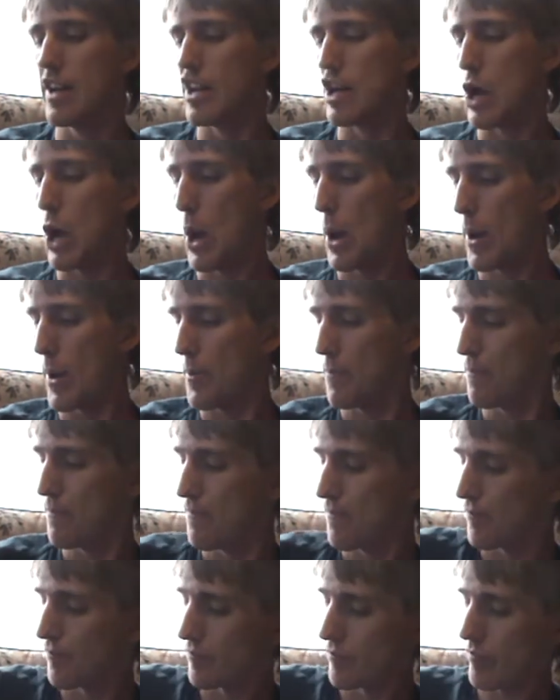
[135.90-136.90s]

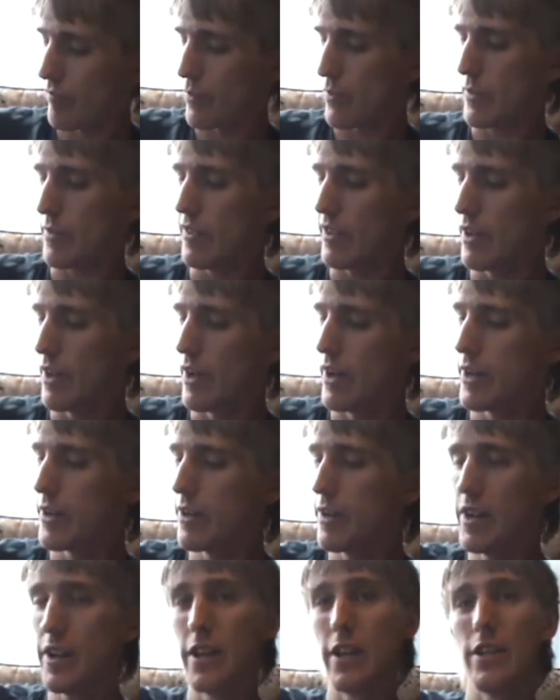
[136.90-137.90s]
I
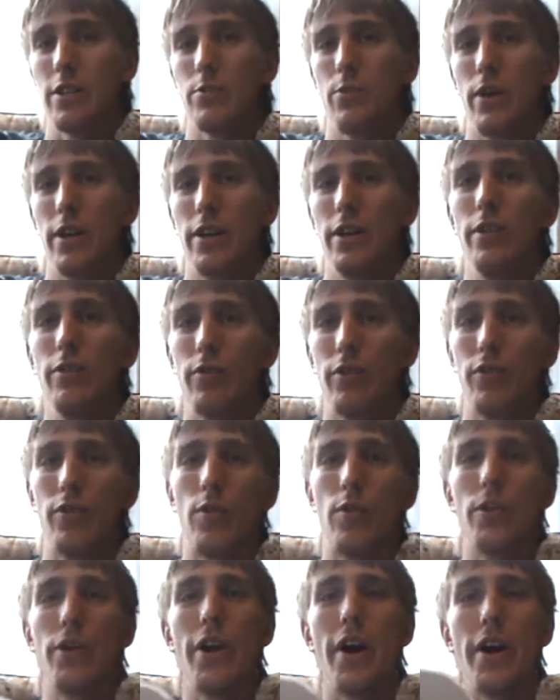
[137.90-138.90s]
got, as well, for
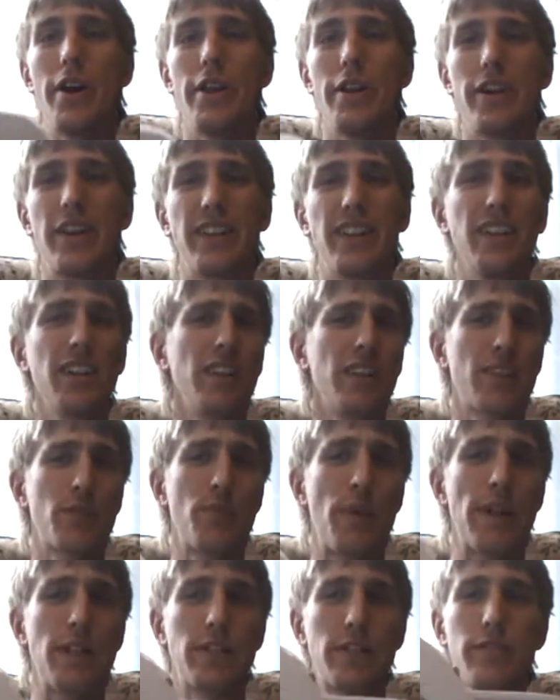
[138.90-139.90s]
$4.99, a little
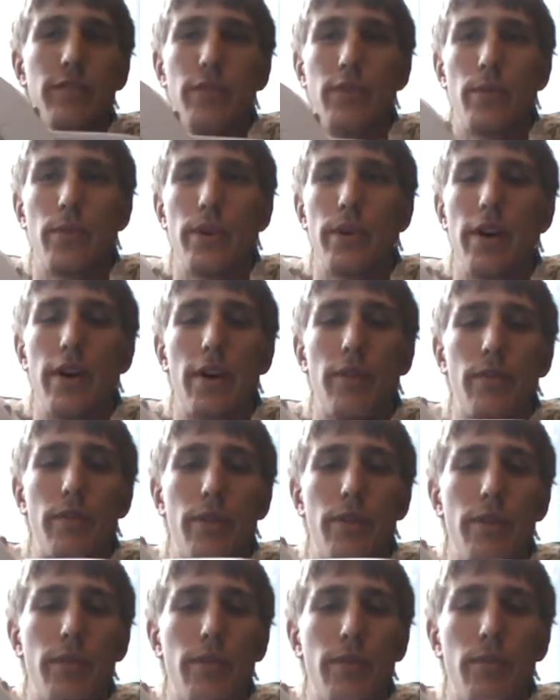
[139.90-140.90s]
expensive for
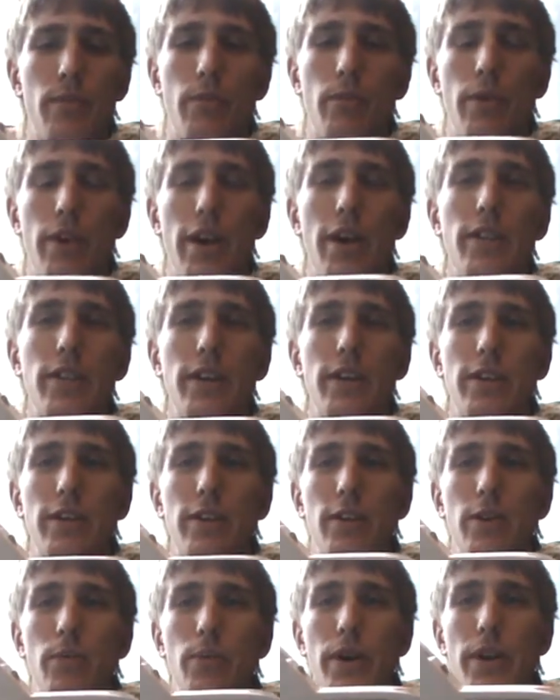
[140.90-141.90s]
what I think,
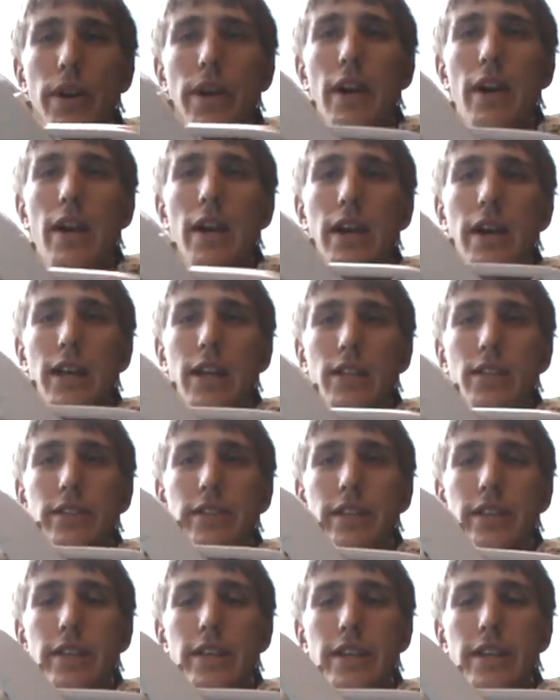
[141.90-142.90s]
but it's
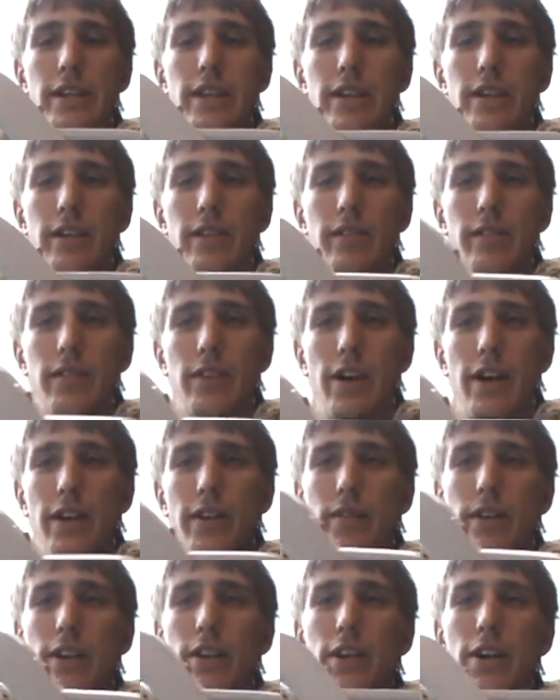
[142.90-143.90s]
the kind
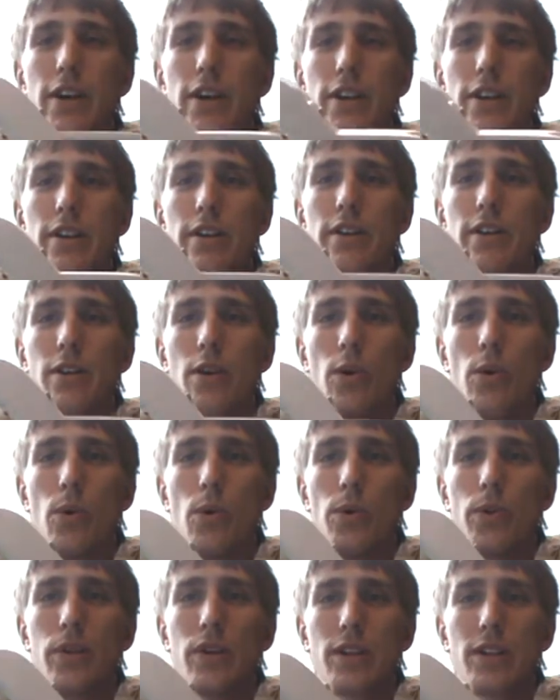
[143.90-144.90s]
of gun
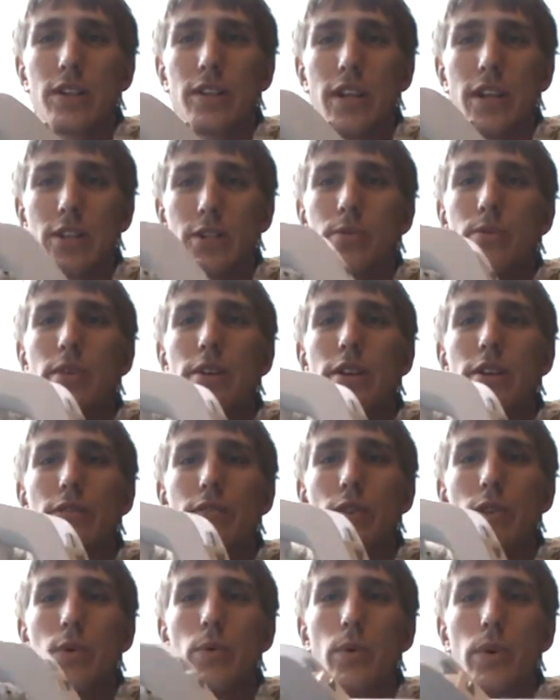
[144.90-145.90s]
holder accessory
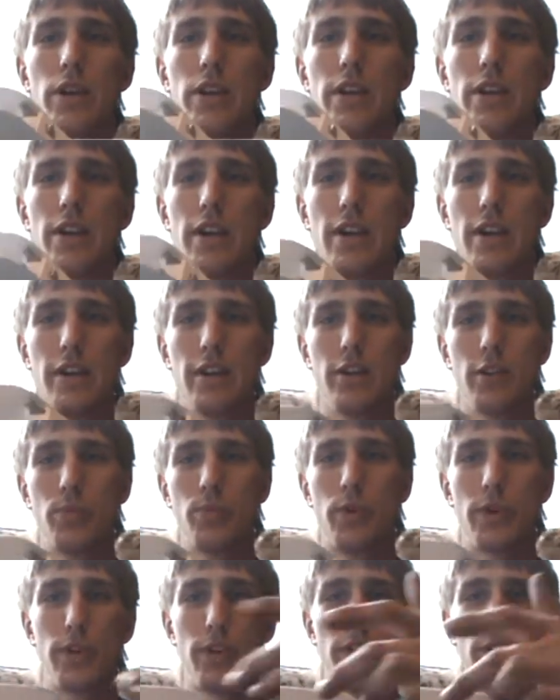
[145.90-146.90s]
for the Wii. You just
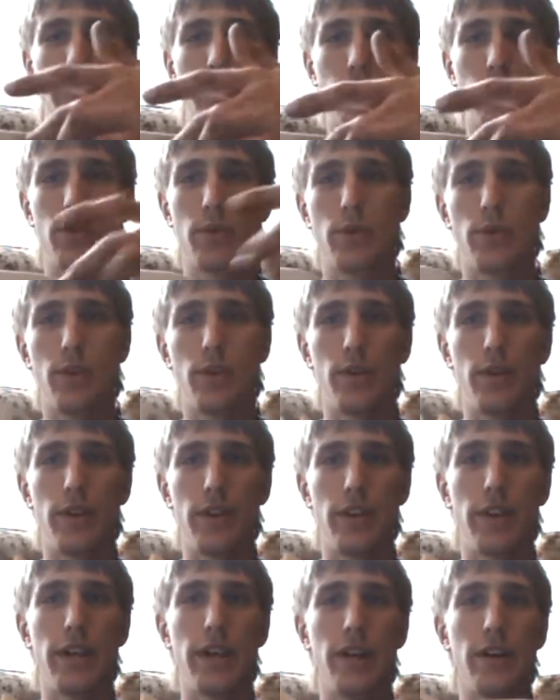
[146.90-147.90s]
put your controller
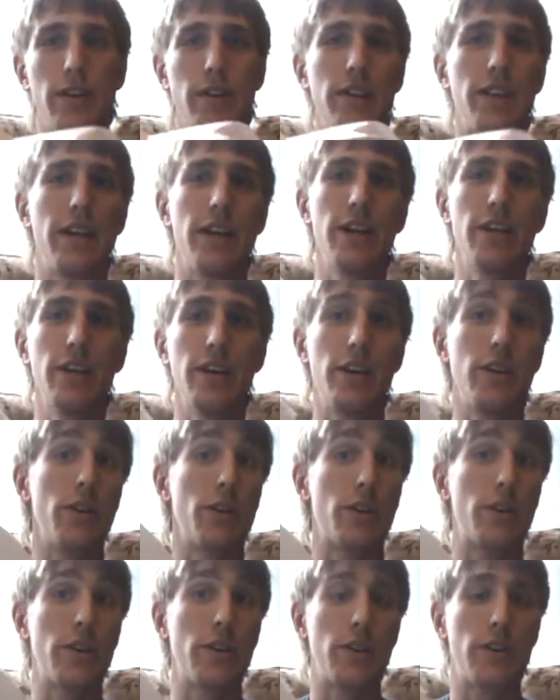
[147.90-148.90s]
in there, and
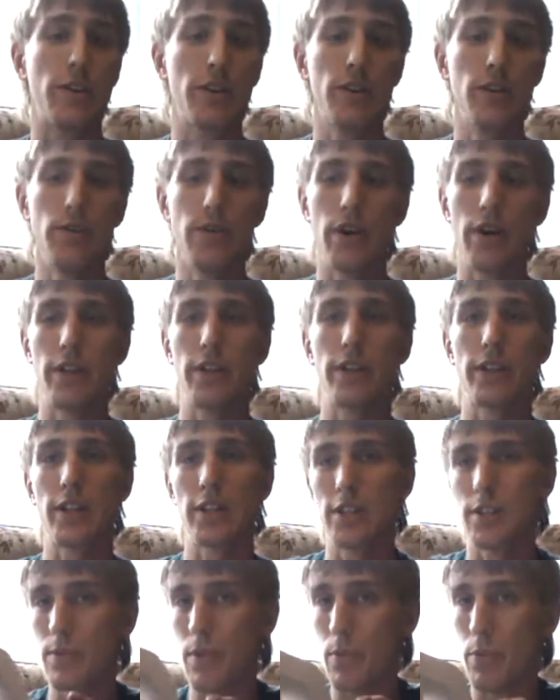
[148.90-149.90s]
you're good to go. I think
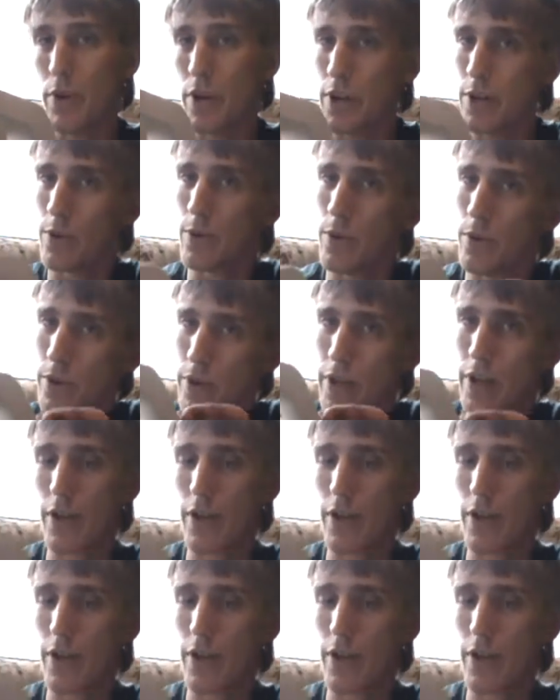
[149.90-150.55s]
that's going to be pretty cool,